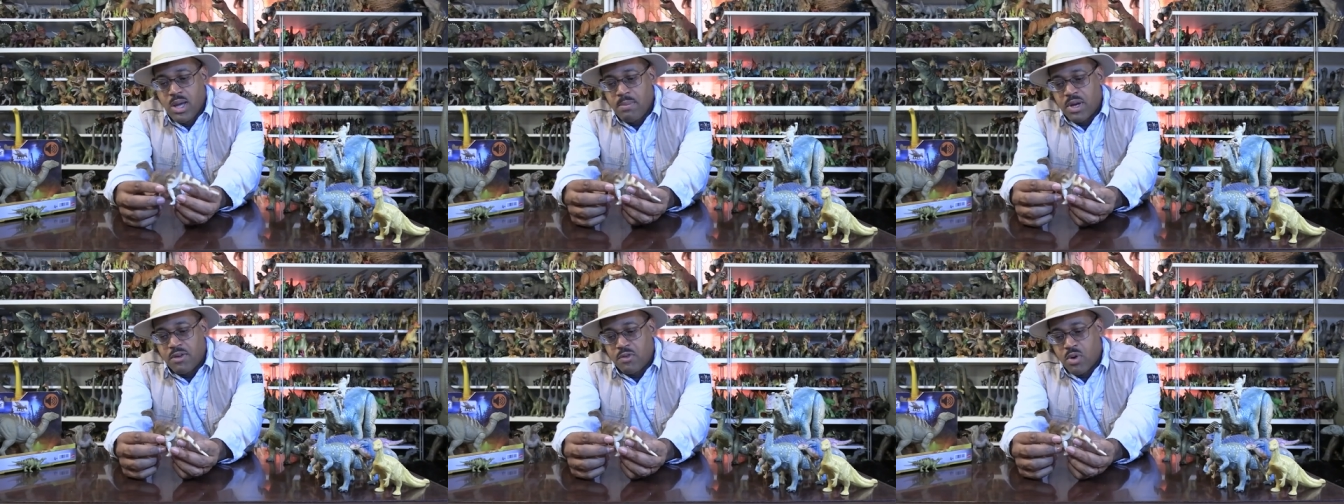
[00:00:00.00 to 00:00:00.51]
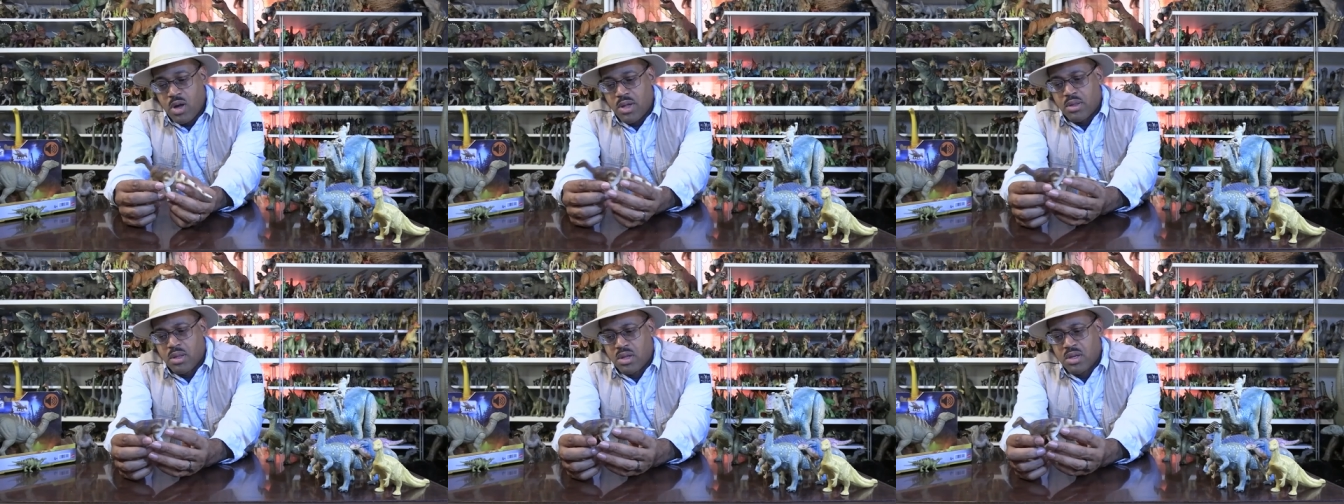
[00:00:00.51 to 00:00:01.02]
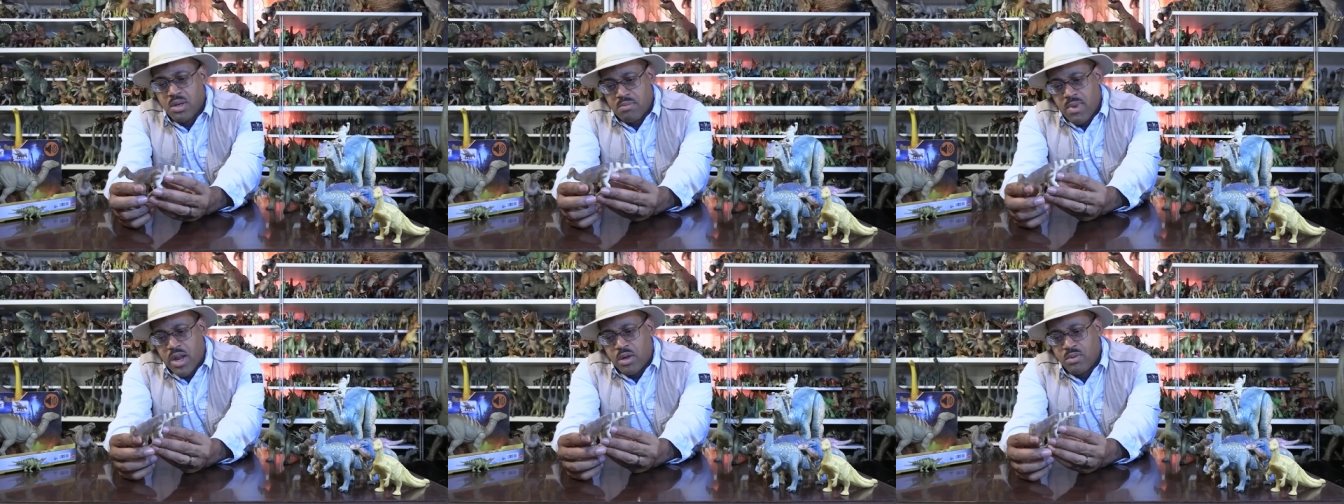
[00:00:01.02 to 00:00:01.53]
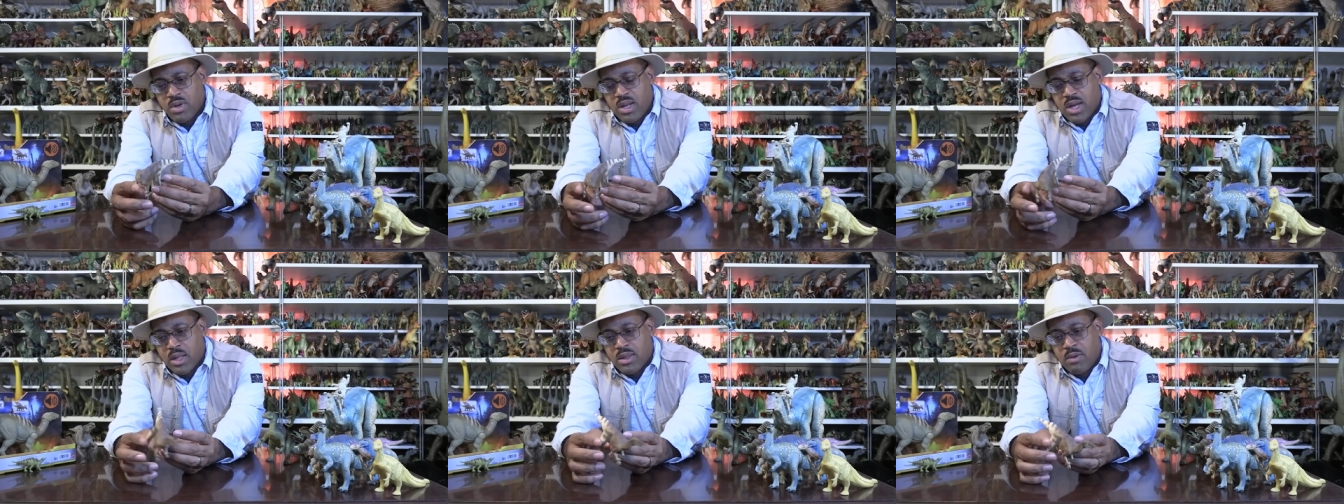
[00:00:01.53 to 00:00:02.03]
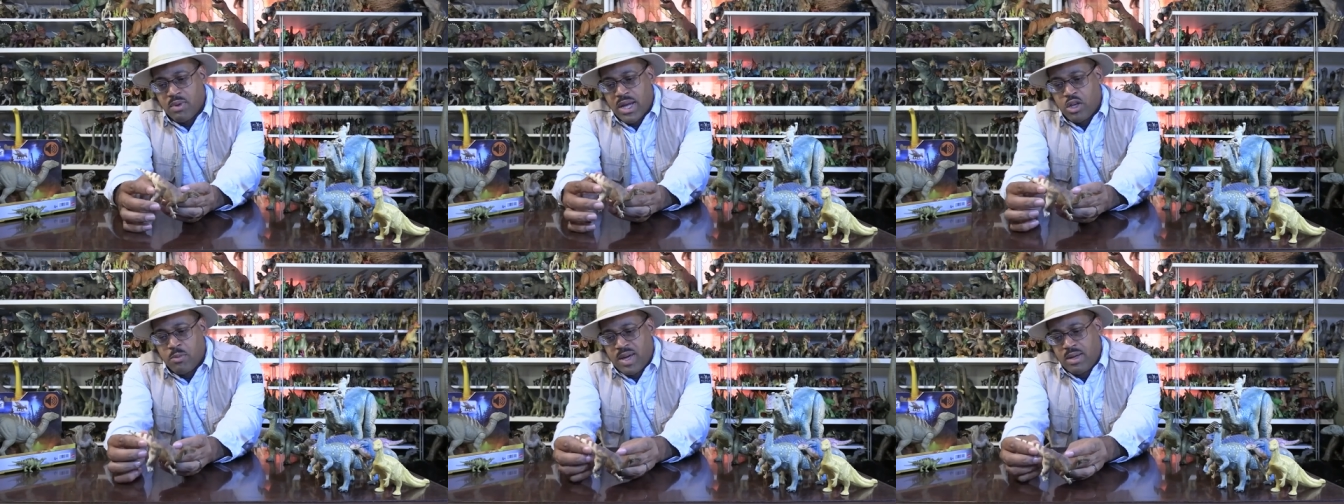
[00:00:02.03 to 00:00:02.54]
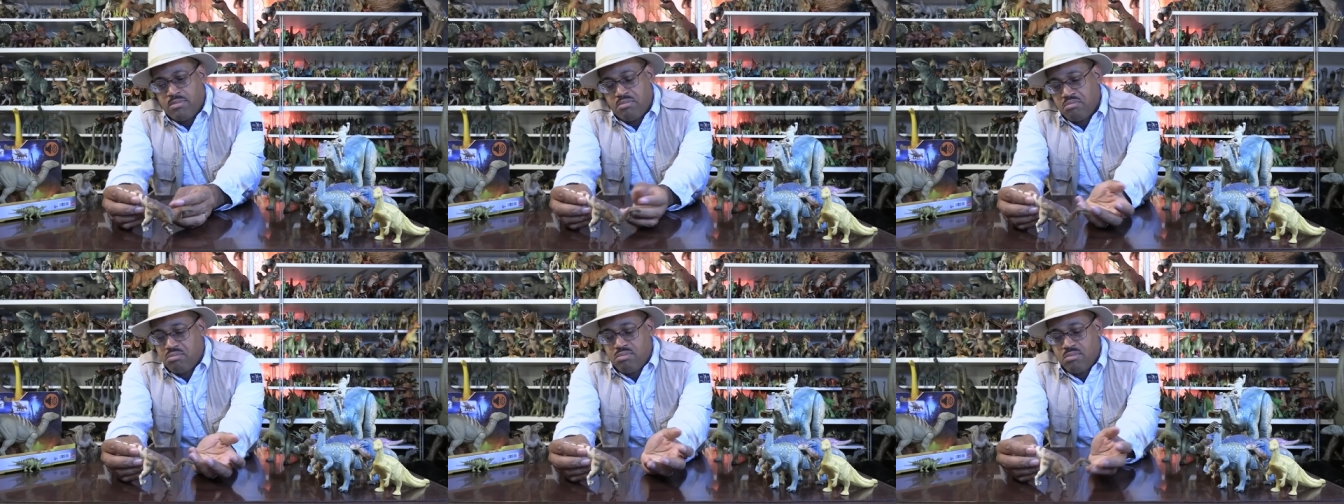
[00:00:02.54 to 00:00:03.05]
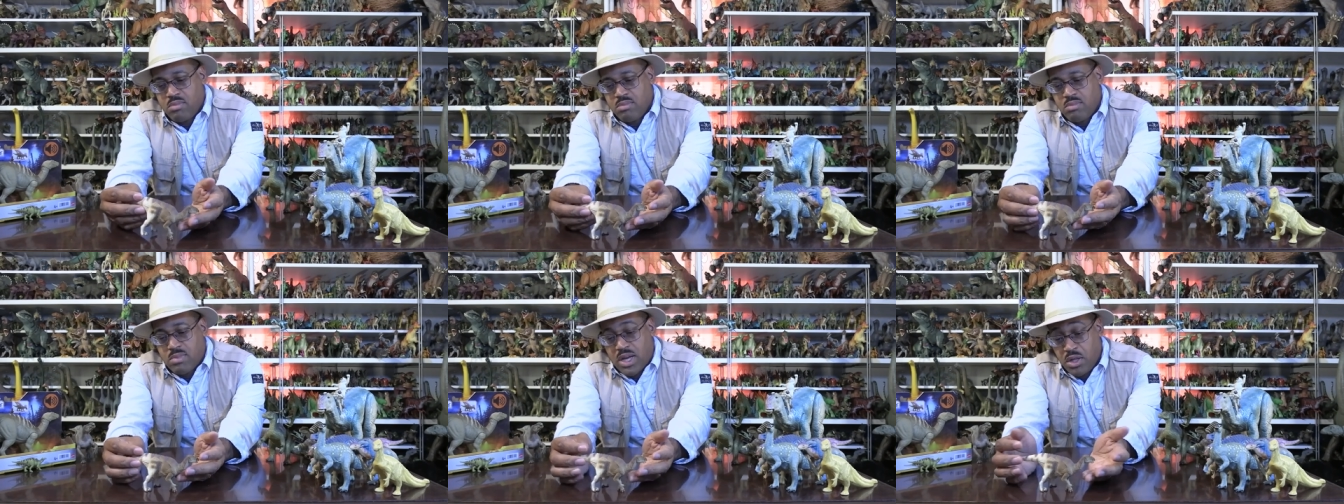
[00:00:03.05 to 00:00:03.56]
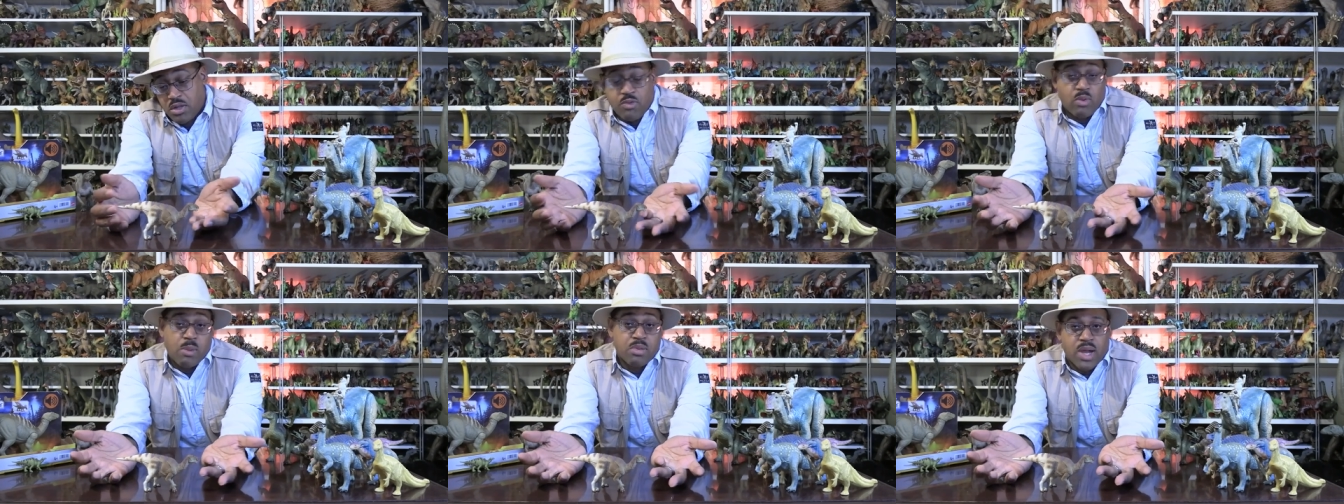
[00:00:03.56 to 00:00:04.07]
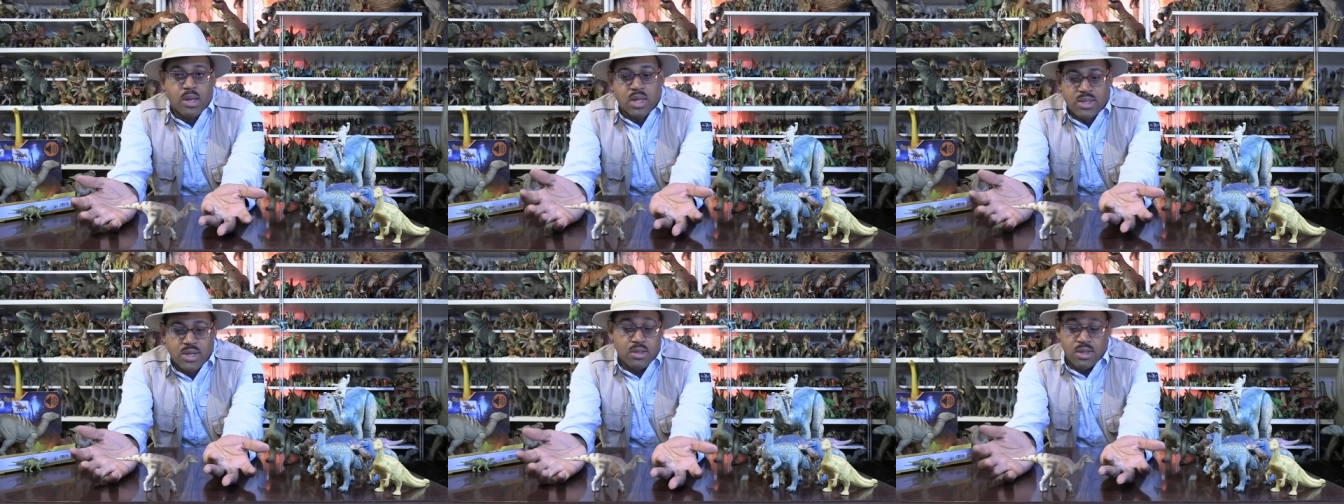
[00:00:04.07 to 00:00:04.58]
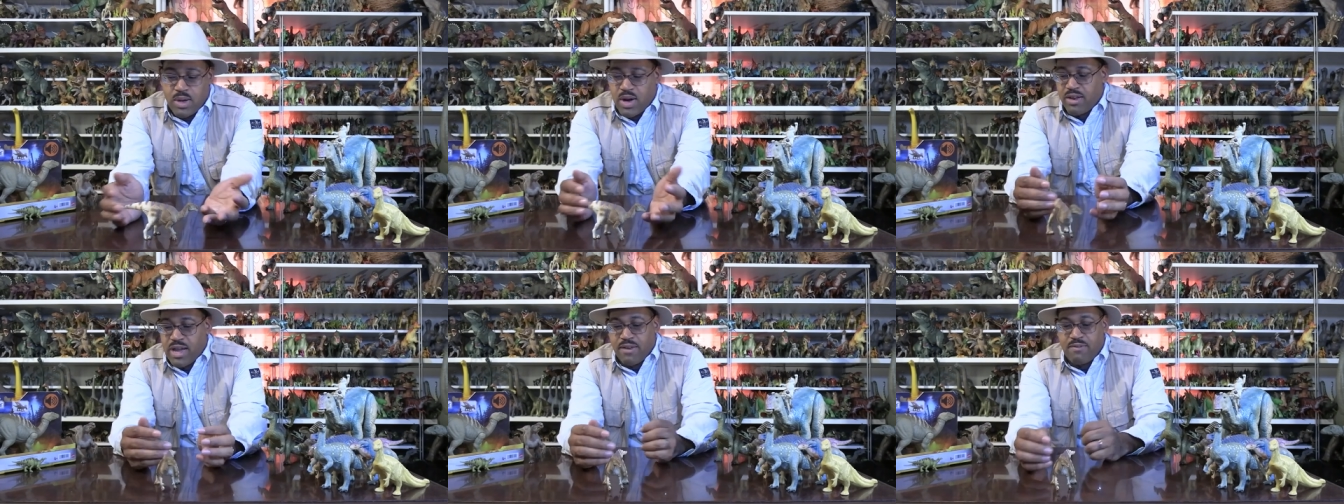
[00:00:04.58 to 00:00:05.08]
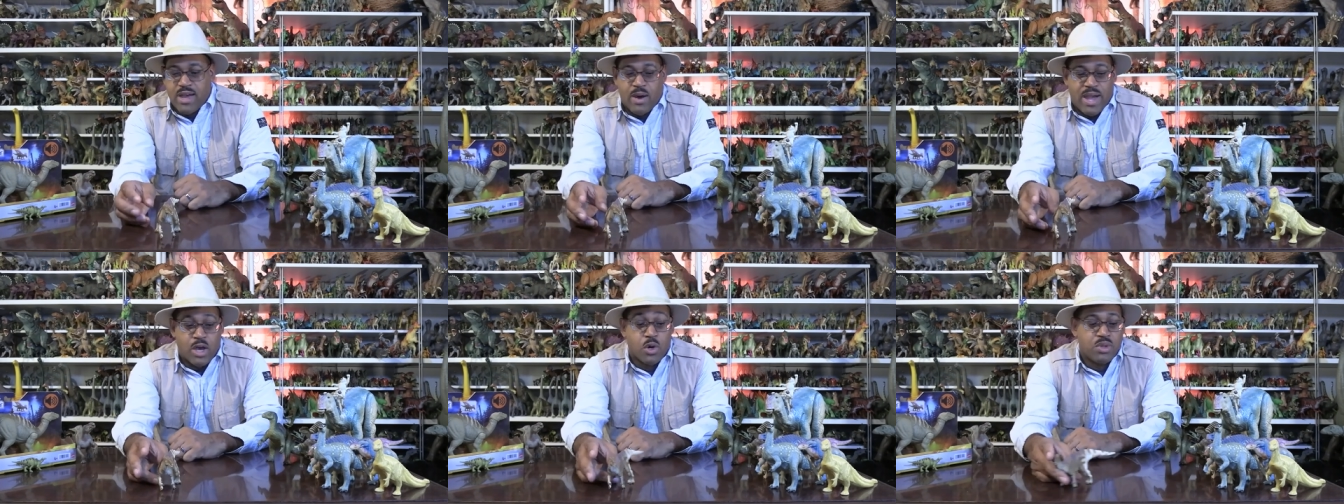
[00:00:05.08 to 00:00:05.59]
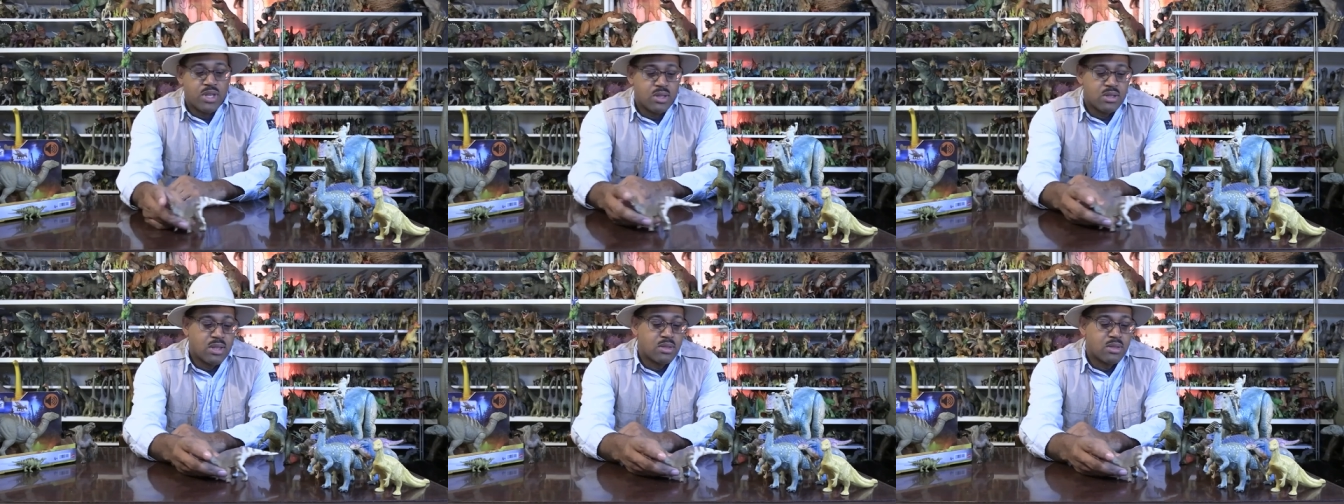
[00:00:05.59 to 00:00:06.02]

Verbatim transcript: But overall, still a good model. And like I said, when I do my I use it for my website, so that tells you how I, how I hold it in,